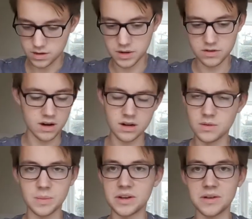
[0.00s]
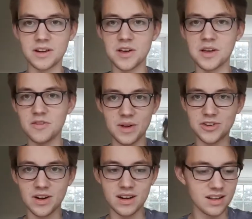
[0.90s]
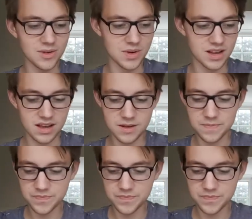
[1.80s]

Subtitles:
my strainer. What am I doing? Looking for my strainer. It's always here.